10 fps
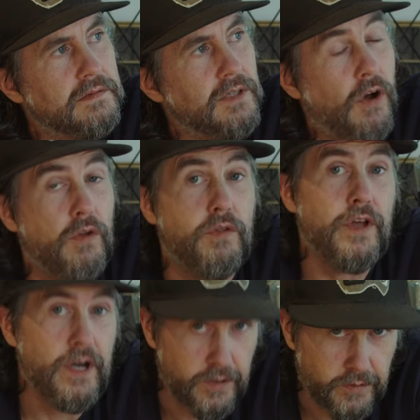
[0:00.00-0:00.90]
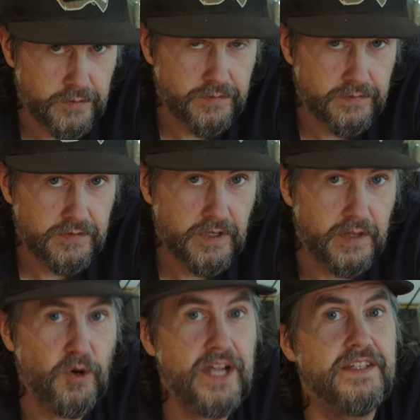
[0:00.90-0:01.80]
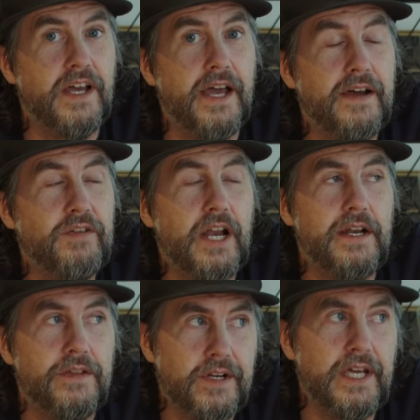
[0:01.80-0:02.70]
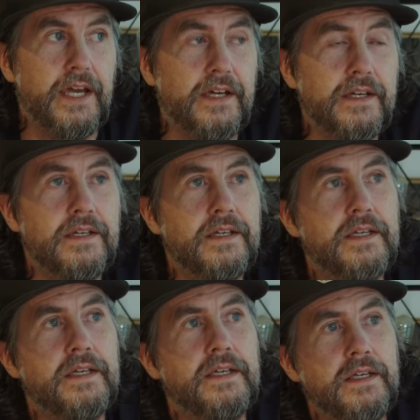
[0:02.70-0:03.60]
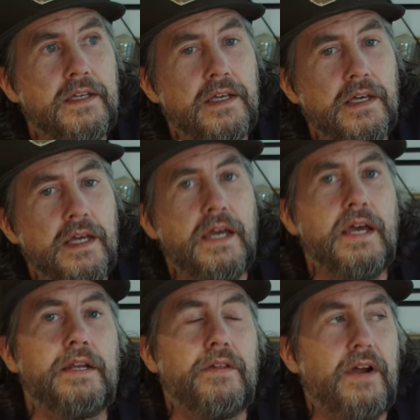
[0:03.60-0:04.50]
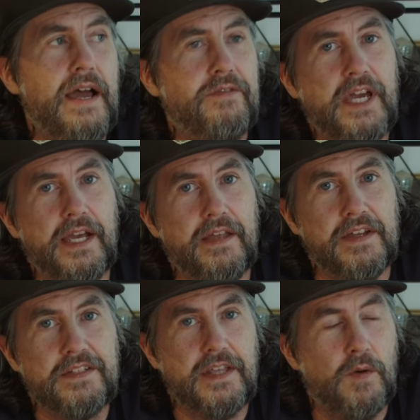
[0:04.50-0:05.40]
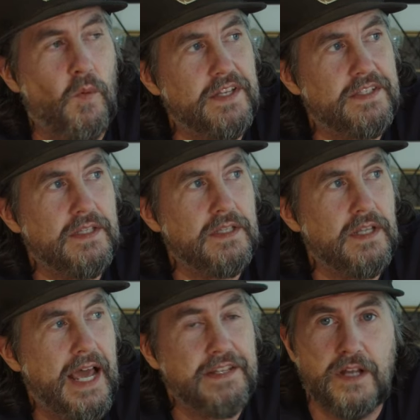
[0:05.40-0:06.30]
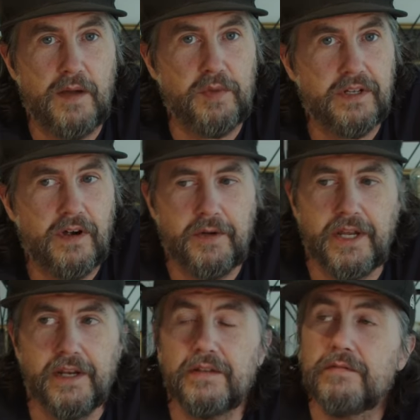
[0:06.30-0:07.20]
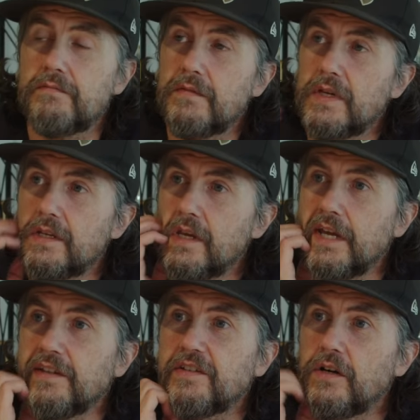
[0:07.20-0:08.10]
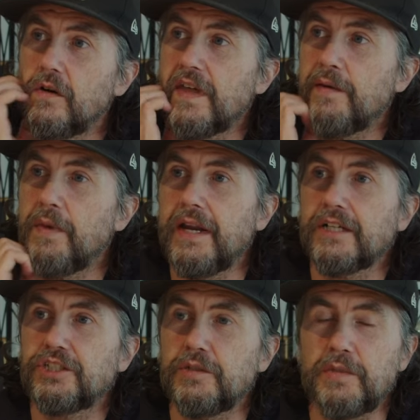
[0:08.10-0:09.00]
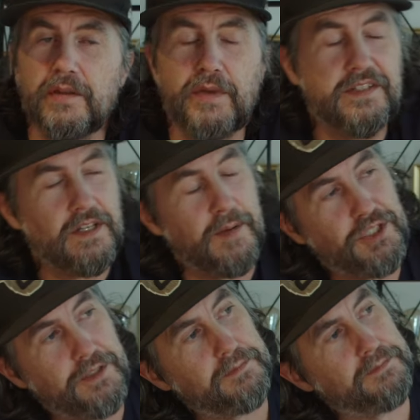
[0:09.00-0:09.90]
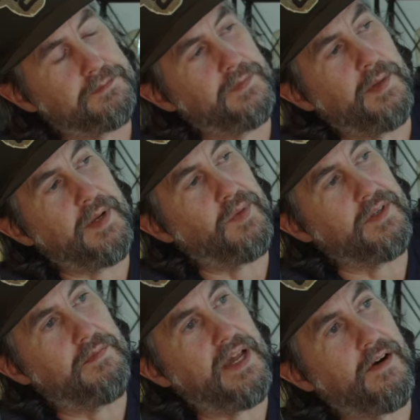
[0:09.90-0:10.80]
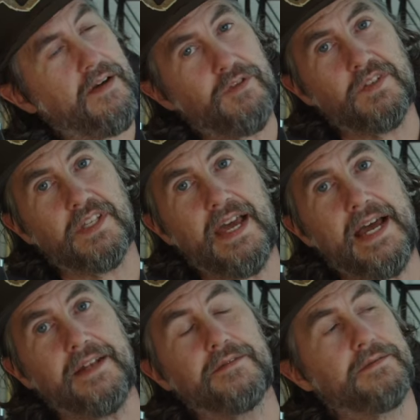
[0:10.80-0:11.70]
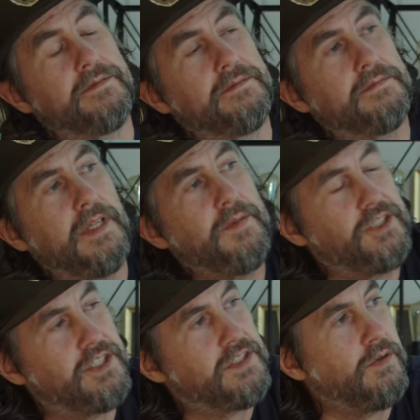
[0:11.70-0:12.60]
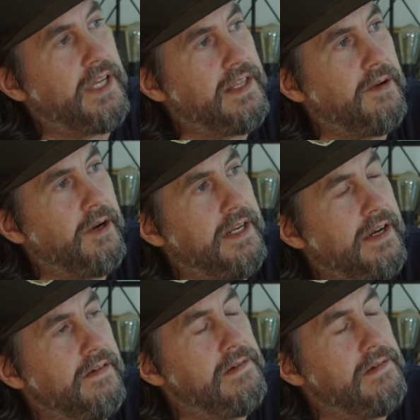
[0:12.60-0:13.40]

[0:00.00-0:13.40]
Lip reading: Although, on the bright side, I've got another keg, another half keg of this that has not been carbonated. And so that might actually be the best option. I might be better off using that. Maybe I should just go get that right now.